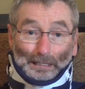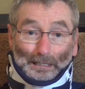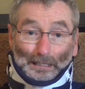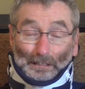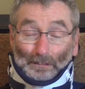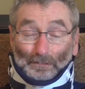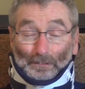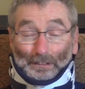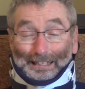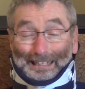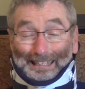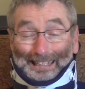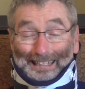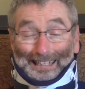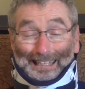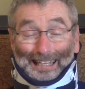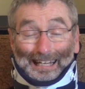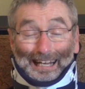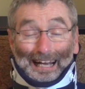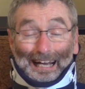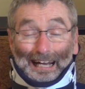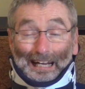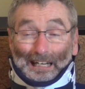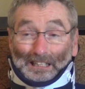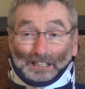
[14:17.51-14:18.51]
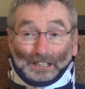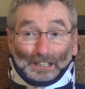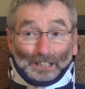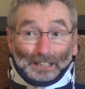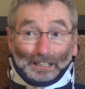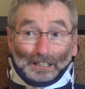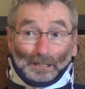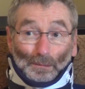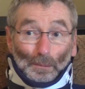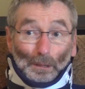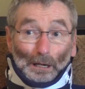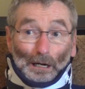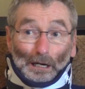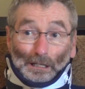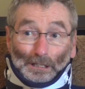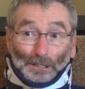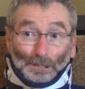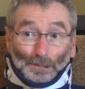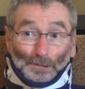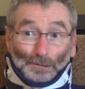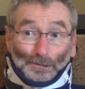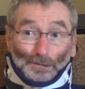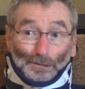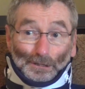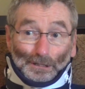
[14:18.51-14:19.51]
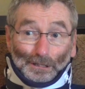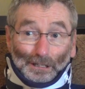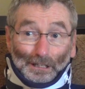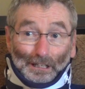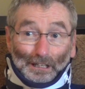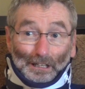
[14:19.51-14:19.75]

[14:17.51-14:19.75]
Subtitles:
living in the Acts of the Apostles,